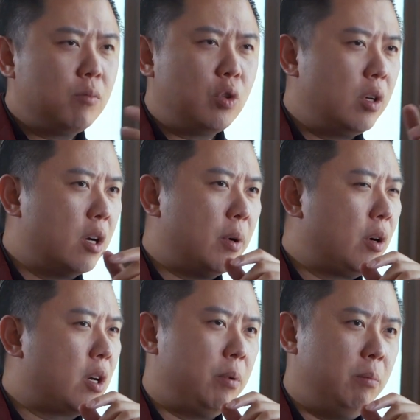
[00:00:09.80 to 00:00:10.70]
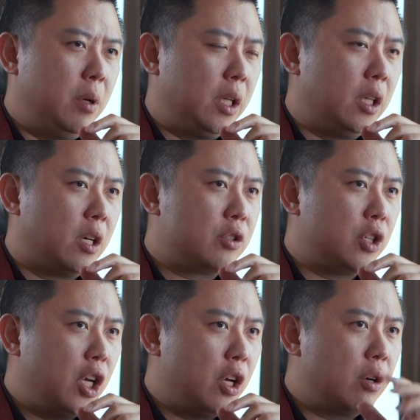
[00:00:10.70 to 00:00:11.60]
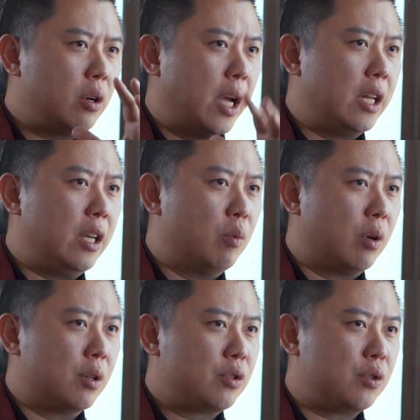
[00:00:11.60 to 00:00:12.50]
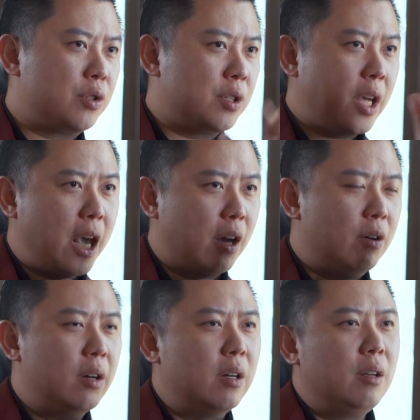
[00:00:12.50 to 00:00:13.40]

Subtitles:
doing about a couple $1 million a year, and he wants to scale.